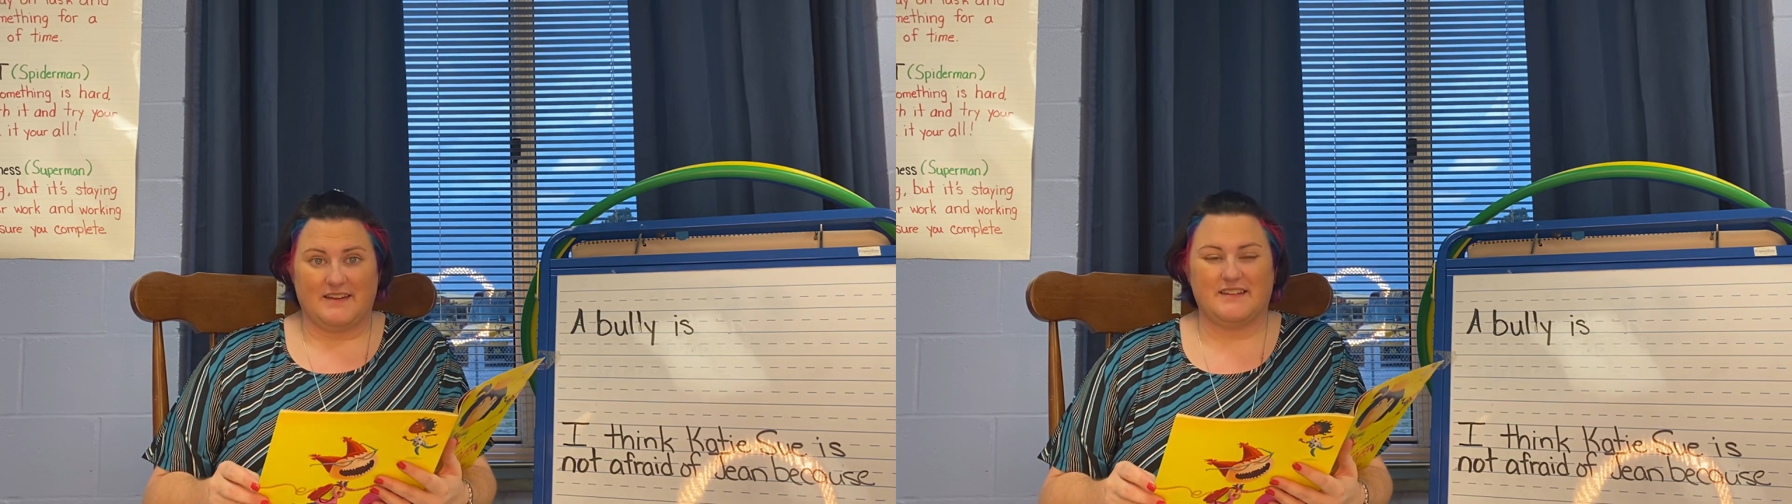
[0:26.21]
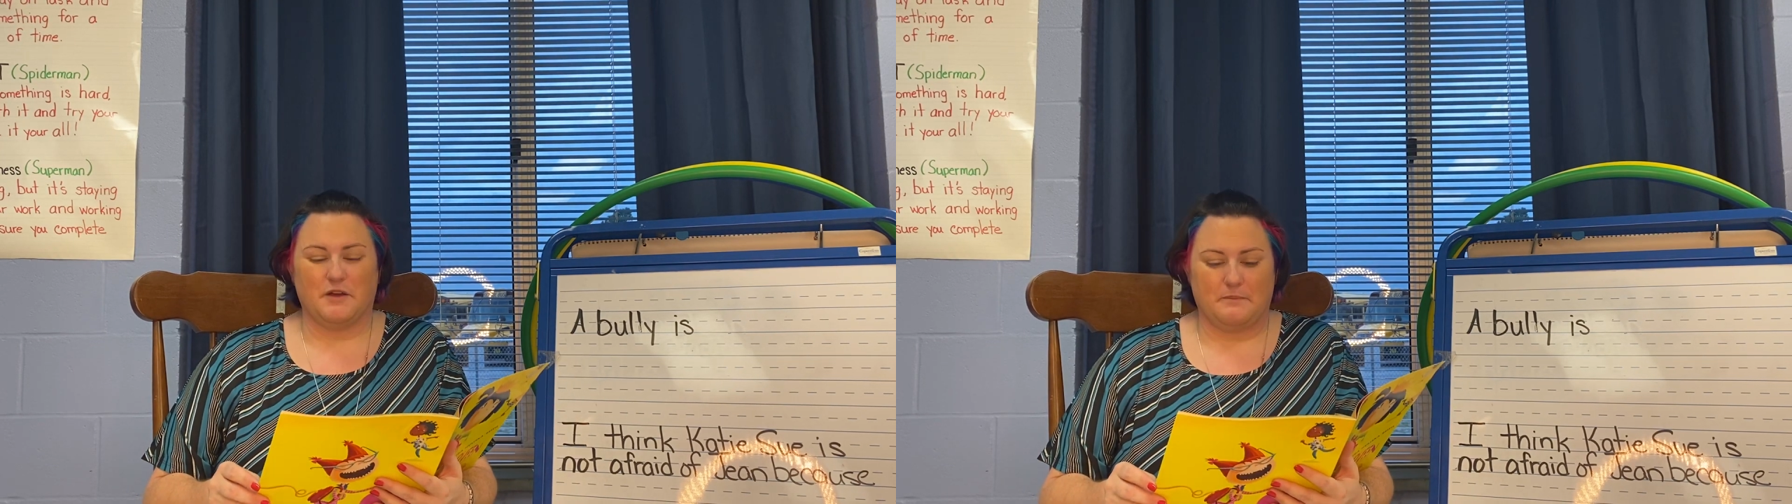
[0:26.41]

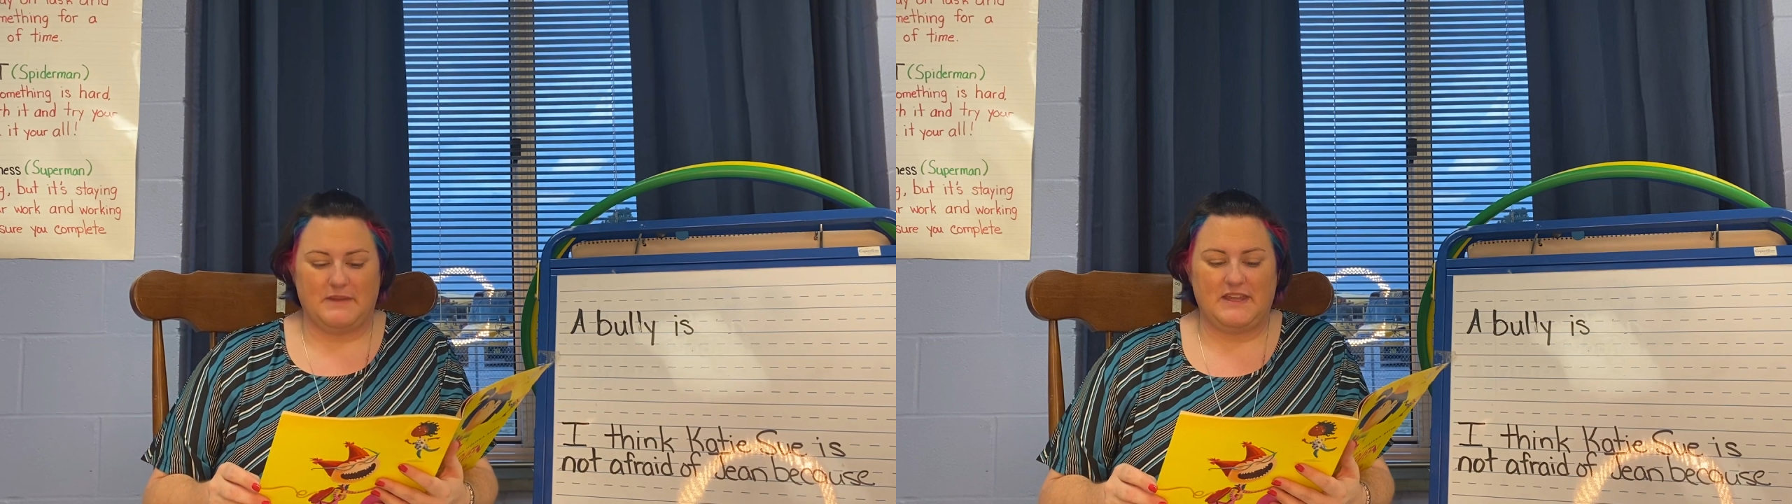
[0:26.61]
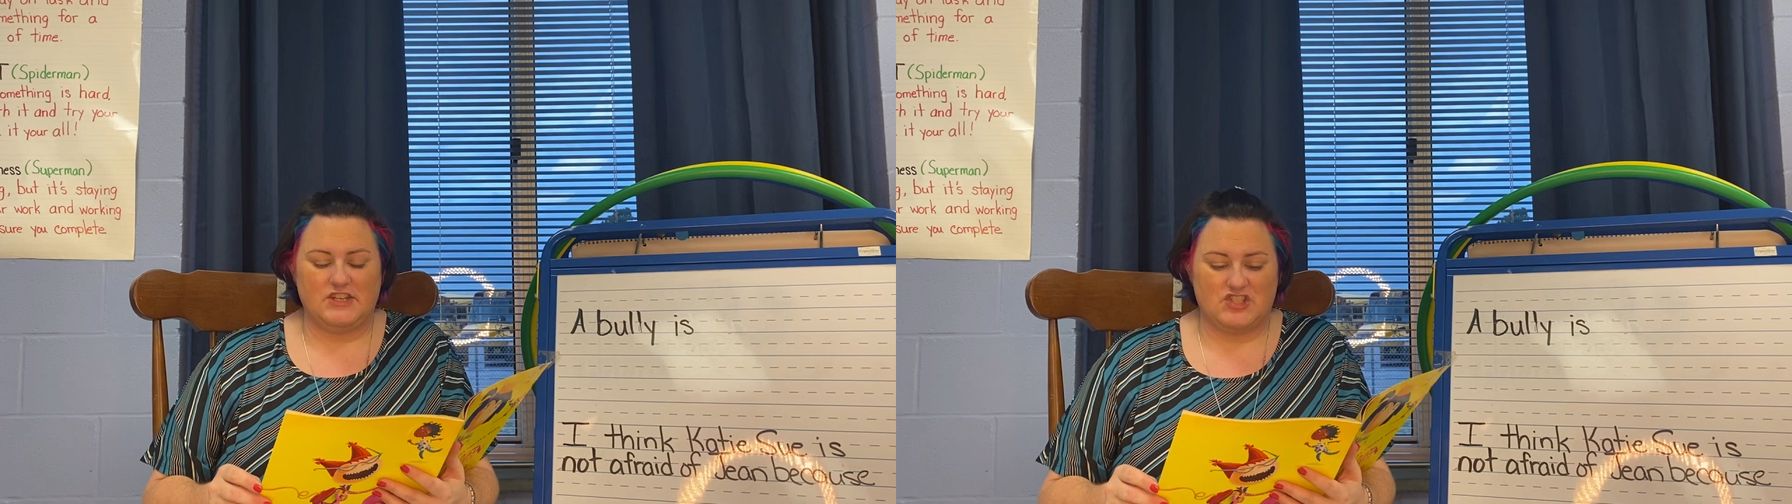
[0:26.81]
until
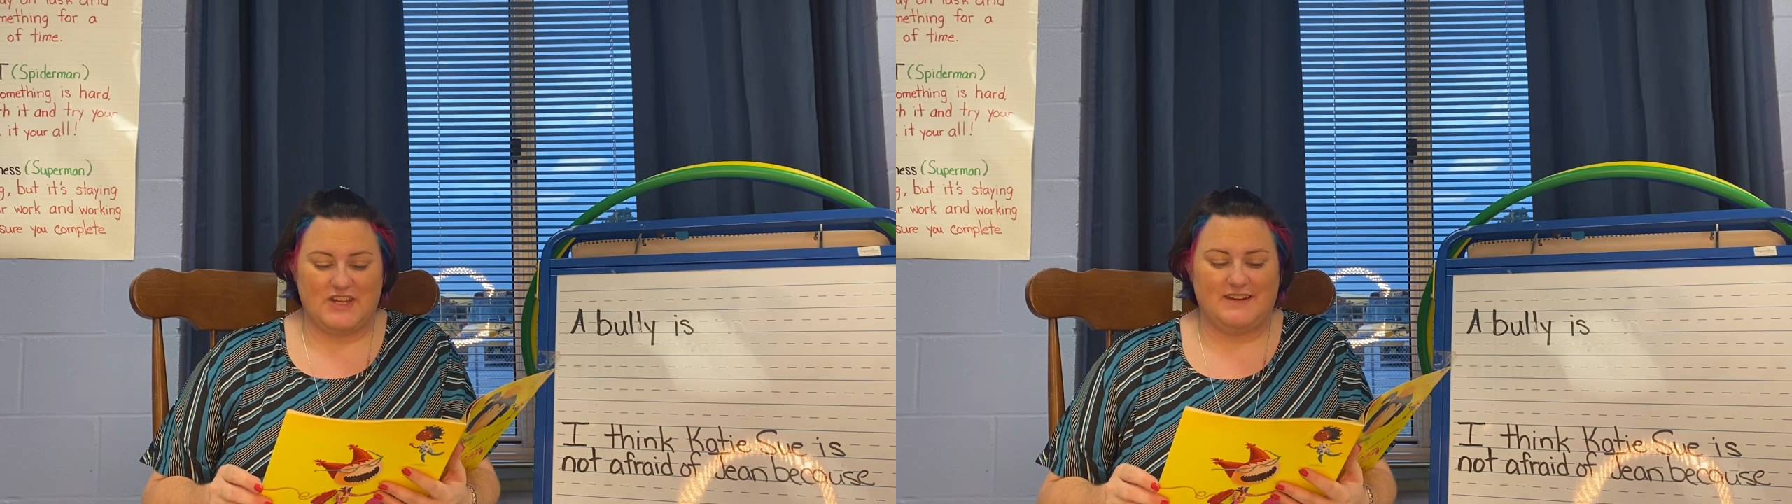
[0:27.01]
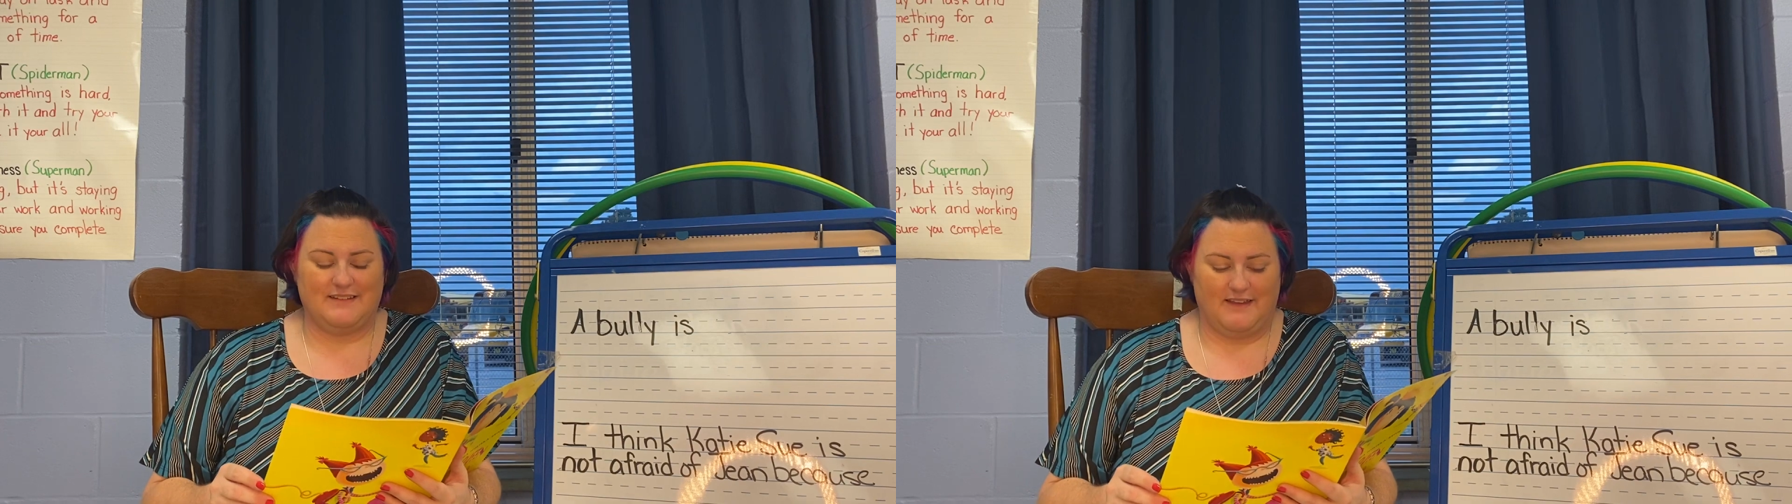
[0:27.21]
Mean
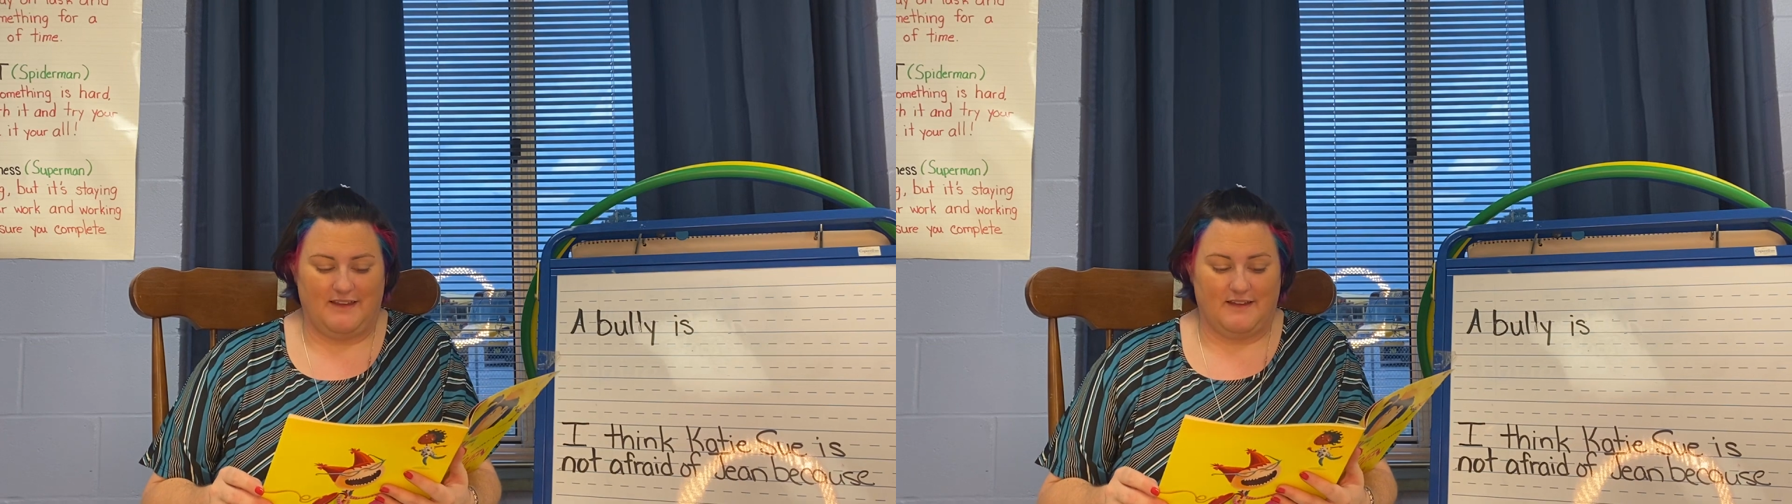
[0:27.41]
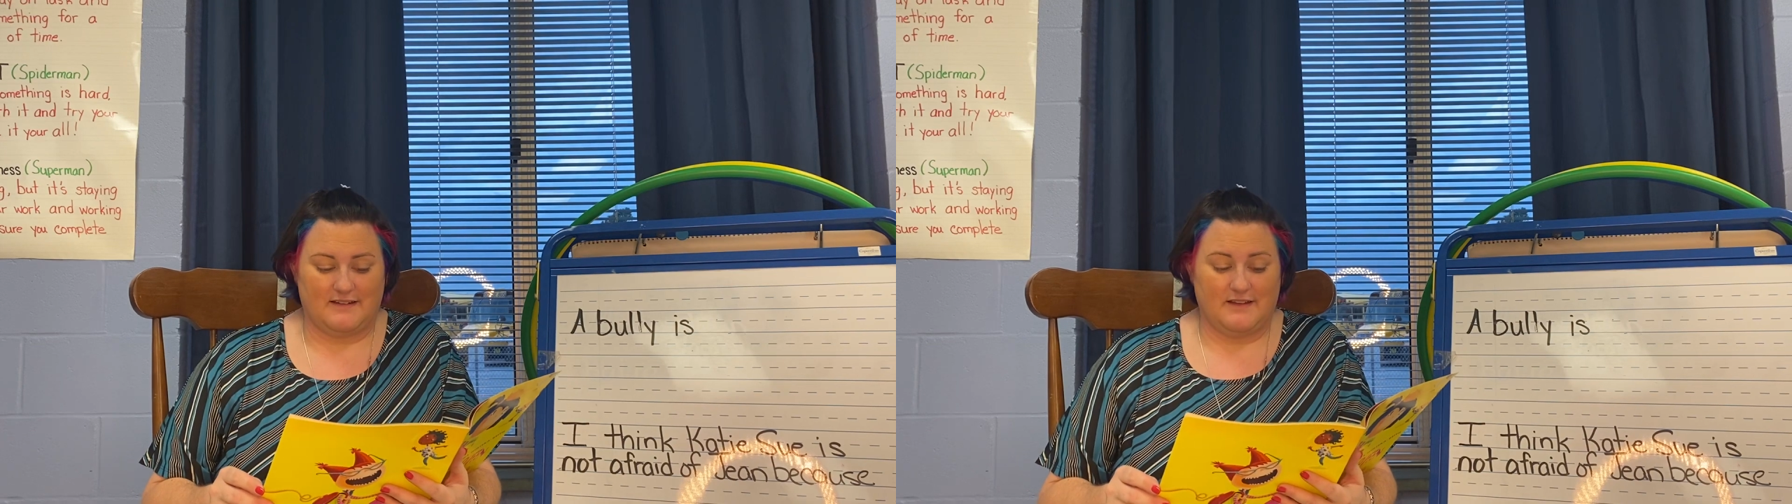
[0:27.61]
Jean
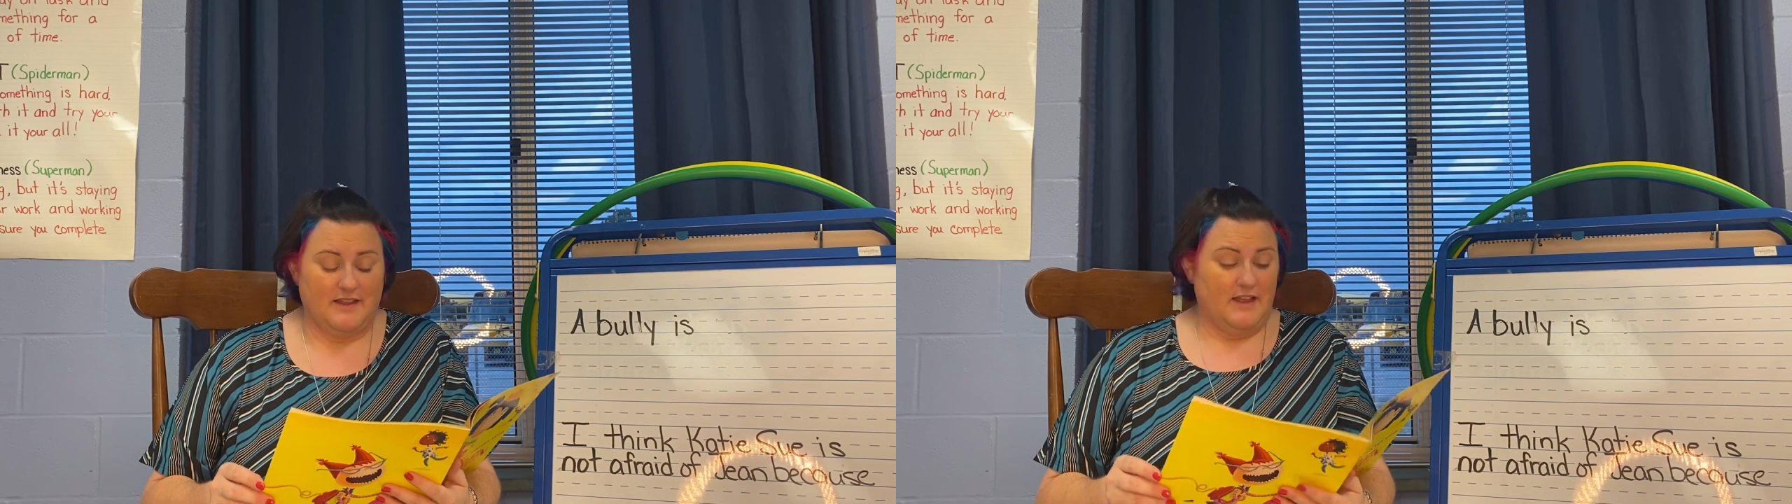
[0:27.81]
kicked.